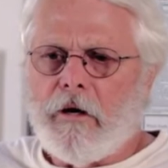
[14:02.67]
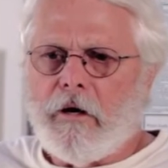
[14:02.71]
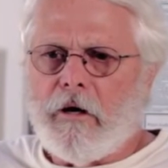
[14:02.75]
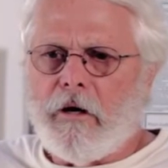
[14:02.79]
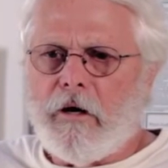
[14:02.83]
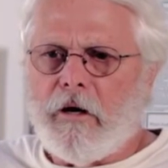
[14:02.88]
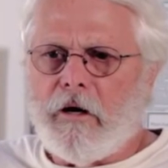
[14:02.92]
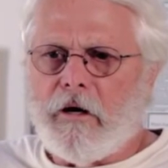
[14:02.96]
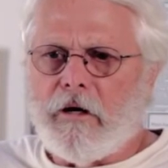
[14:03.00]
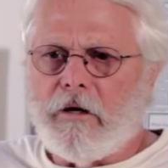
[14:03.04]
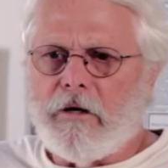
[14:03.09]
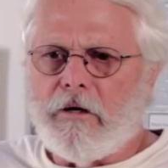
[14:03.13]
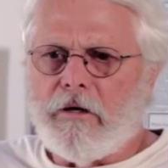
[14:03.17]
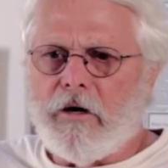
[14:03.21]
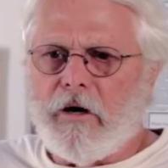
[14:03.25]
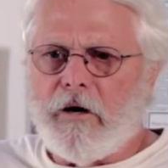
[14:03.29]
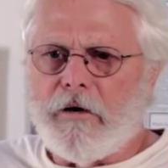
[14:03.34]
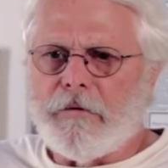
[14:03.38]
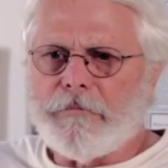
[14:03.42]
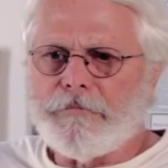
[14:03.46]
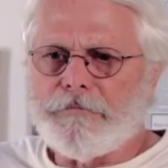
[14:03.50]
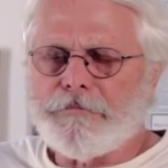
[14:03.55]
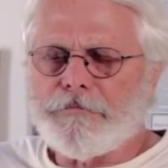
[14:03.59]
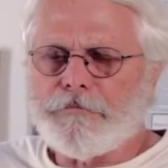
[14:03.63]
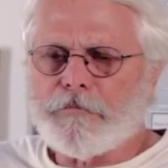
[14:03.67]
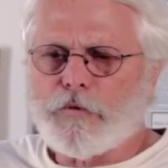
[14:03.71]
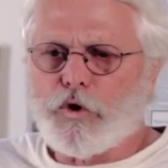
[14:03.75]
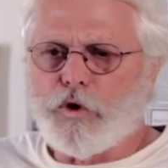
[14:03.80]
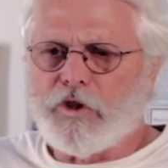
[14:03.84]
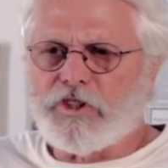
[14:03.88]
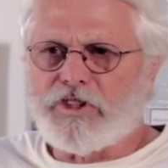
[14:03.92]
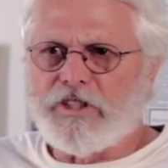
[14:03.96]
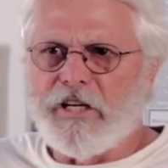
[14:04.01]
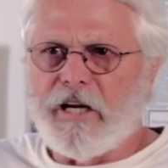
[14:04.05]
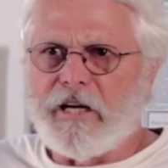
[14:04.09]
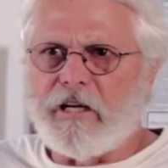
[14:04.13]
and
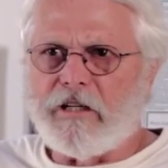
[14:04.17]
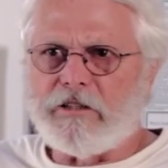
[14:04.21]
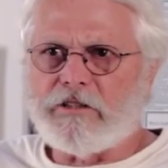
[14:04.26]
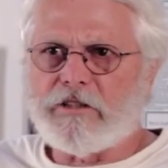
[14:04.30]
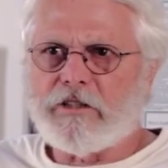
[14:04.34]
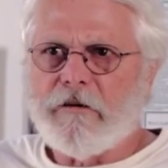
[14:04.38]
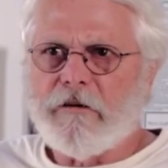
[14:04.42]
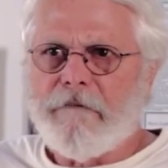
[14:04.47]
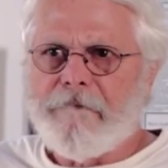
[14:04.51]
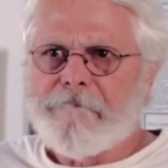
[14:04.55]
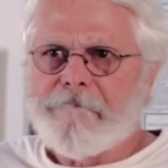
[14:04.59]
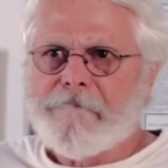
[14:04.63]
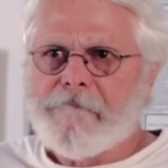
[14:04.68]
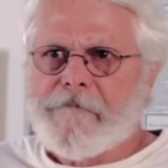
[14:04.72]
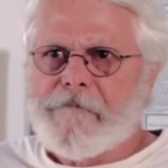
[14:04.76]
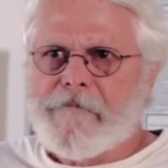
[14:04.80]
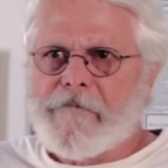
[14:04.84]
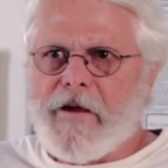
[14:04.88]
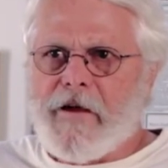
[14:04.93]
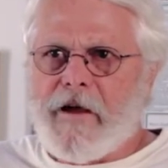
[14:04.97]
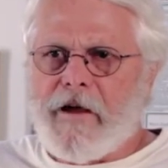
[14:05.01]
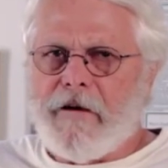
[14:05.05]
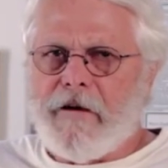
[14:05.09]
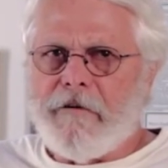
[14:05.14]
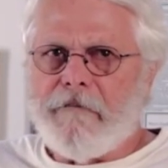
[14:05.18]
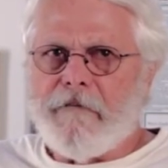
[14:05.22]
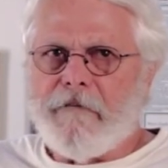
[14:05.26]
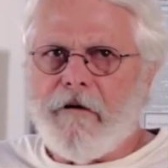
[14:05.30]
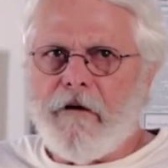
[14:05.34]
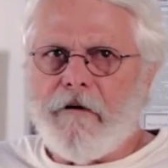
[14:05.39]
Chris Higgins. And